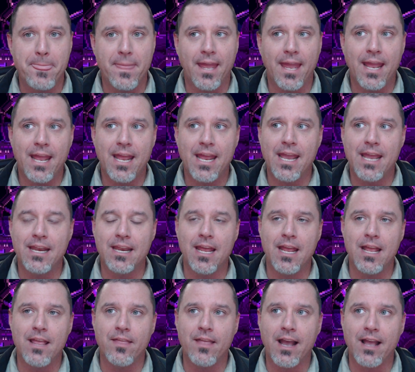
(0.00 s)
And
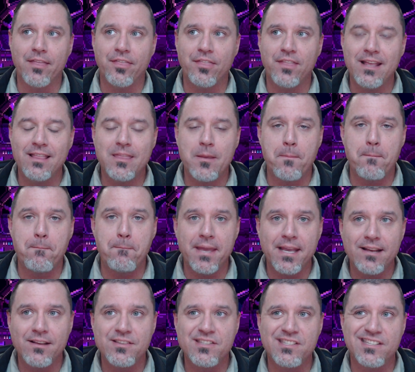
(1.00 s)
I think the
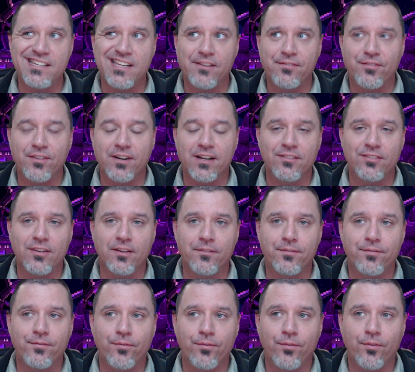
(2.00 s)
biggest difference
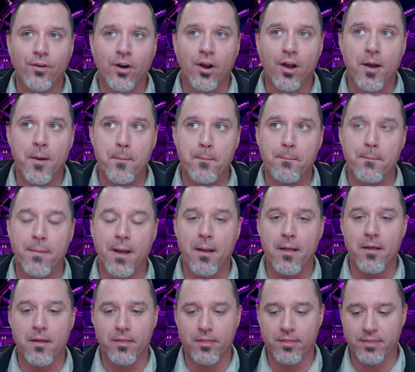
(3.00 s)
from
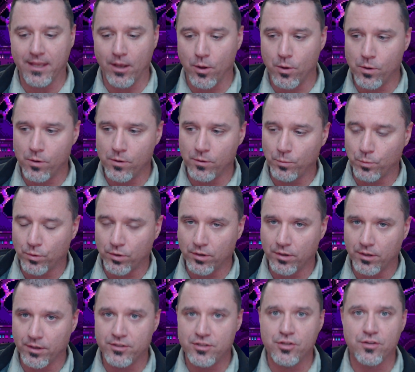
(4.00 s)
the old
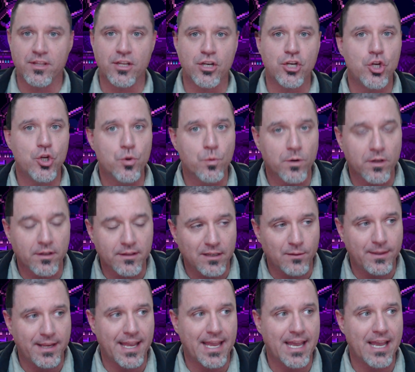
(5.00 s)
world to the new world that
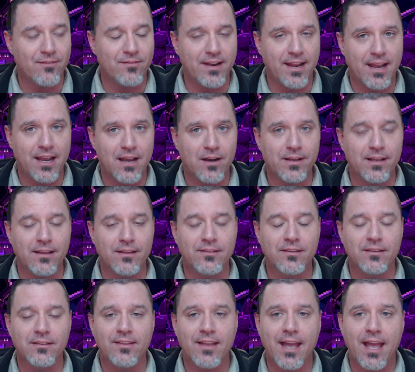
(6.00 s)
we have now is
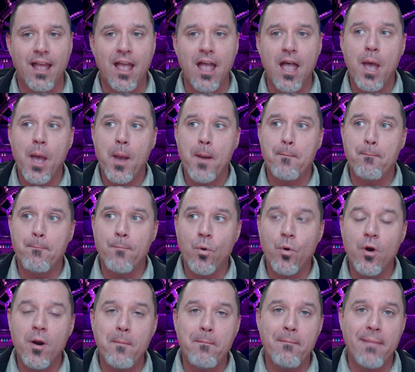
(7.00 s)
that
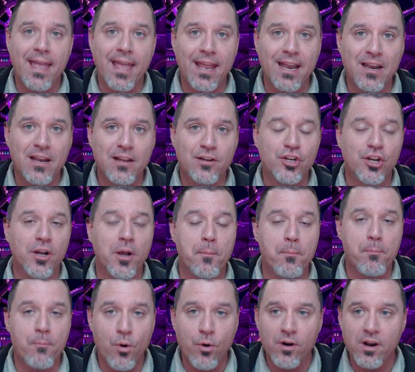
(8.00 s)
more men took
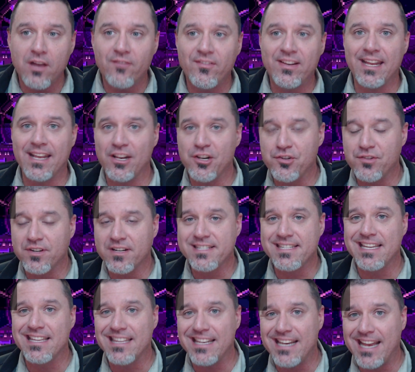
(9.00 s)
more of an
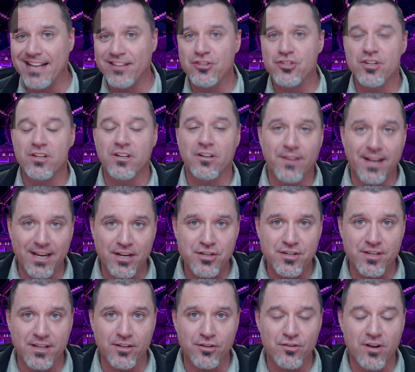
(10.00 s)
interest in the next
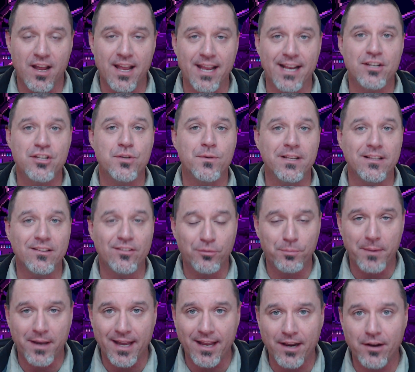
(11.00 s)
generation, trying to
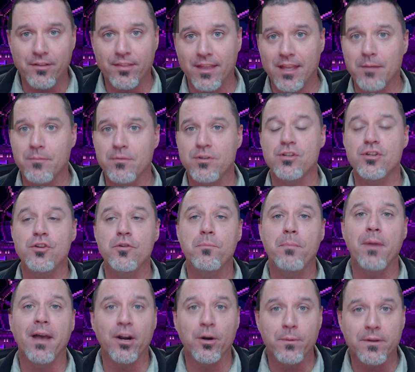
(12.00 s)
inspire them to do
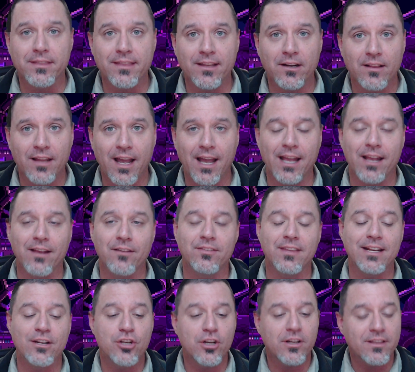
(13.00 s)
better with their lives.
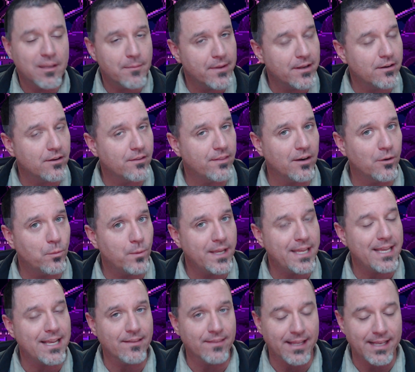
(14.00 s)
They took them under their
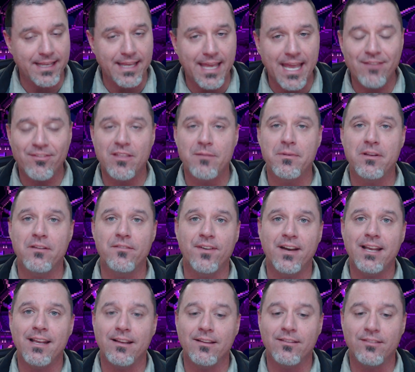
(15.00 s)
wing. They gave them
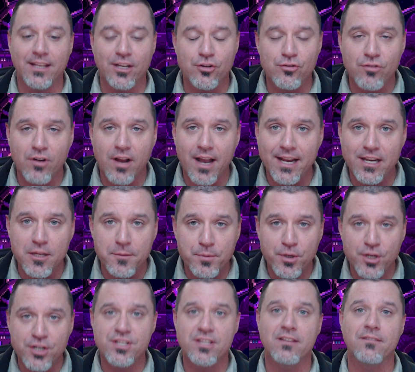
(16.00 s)
advice. They tried to
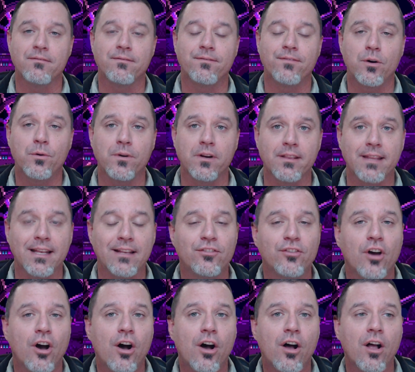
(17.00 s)
push them forward. They
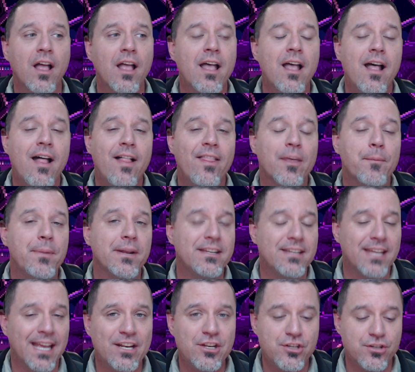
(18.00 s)
saw the
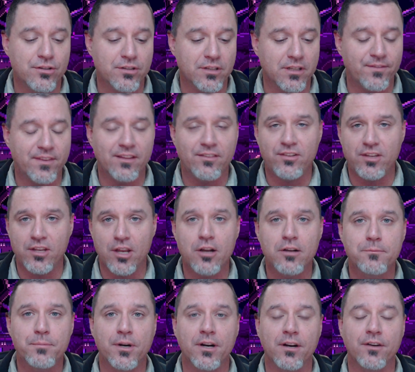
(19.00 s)
potential of this
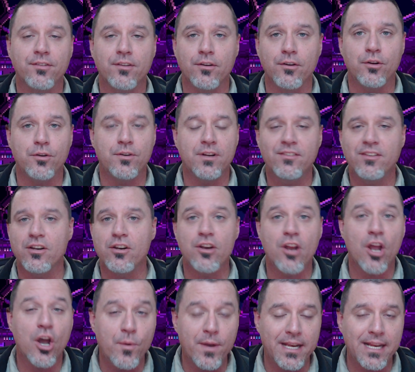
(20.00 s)
young person who doesn't
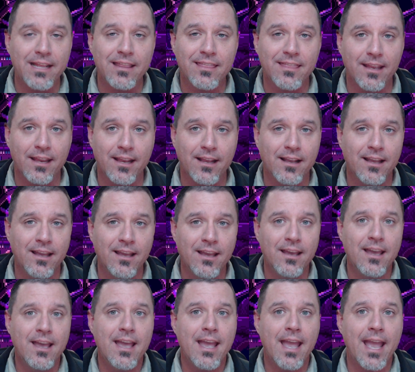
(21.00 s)
know anything
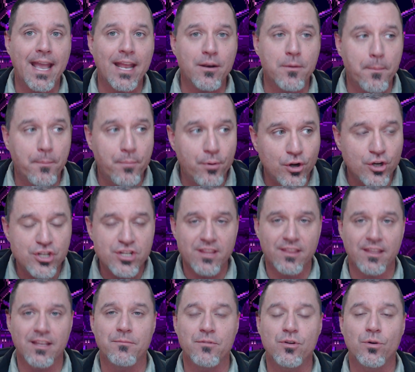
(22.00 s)
and push
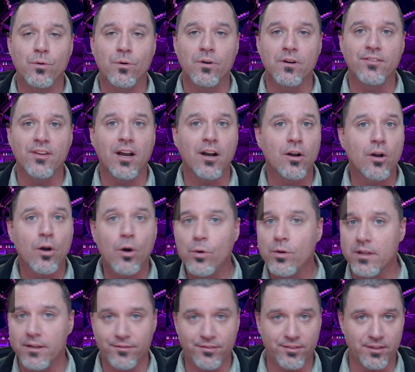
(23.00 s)
them towards a
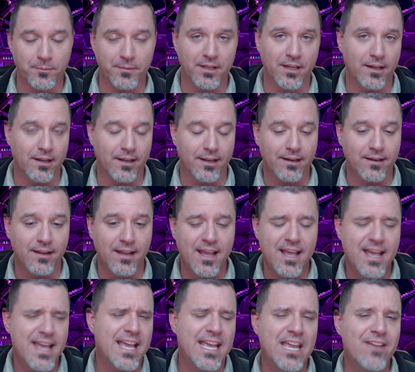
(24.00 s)
goal of some kind.
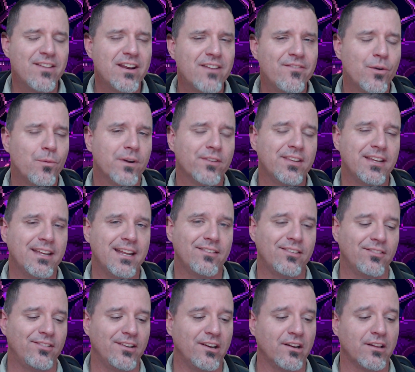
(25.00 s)
Even if it wasn't
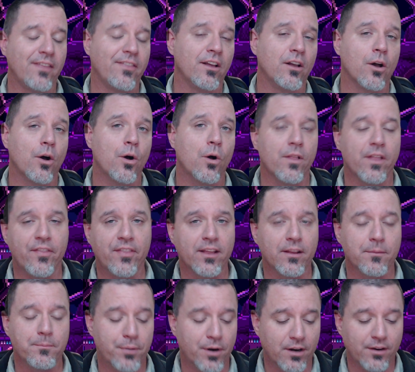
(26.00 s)
necessarily the goal that
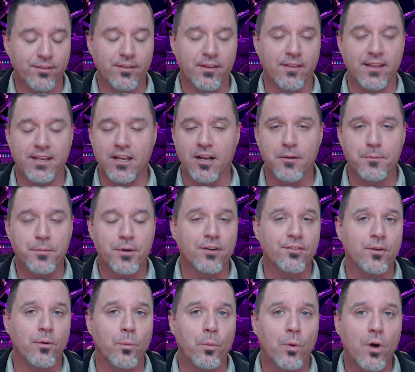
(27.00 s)
the young
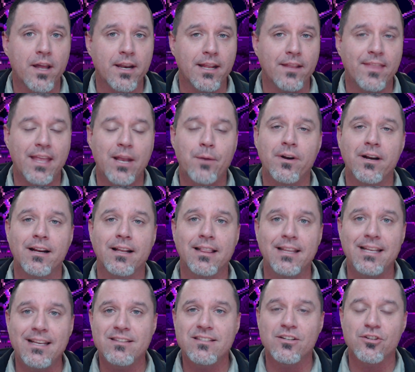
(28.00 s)
person wanted, they were at
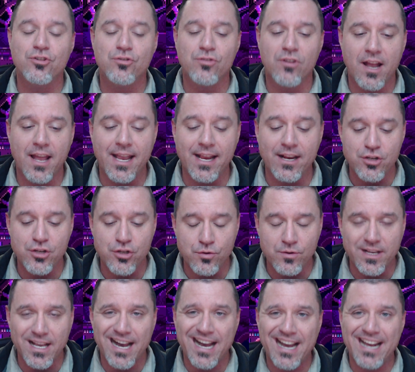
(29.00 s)
least trying
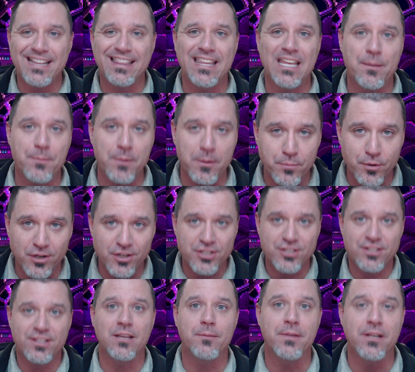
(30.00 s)
guide them and
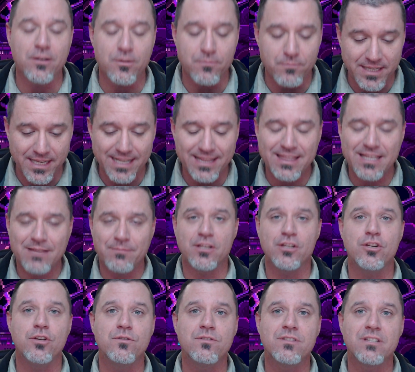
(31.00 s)
push them and get them to
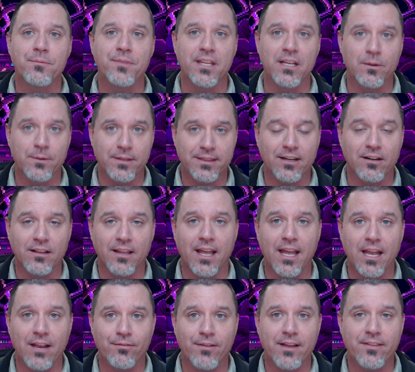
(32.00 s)
do something with their
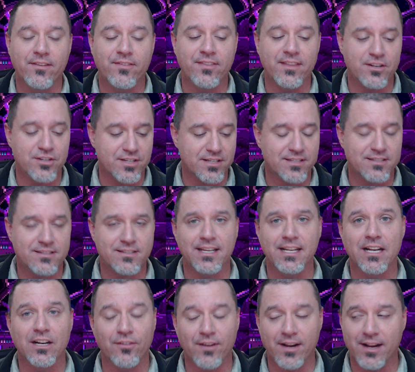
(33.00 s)
life rather than just
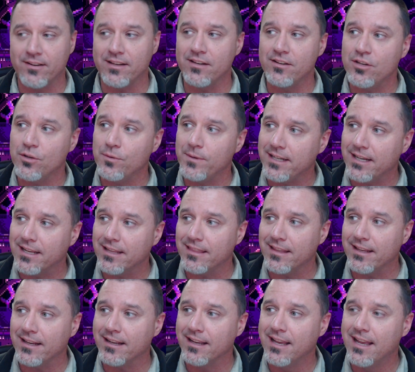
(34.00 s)
sitting around and doing
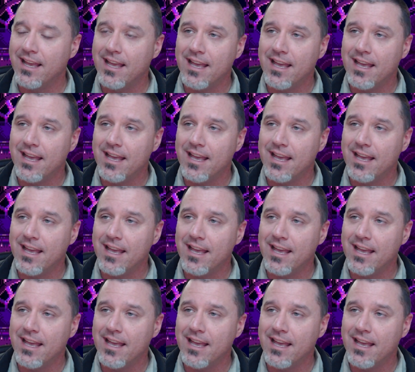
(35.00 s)
nothing.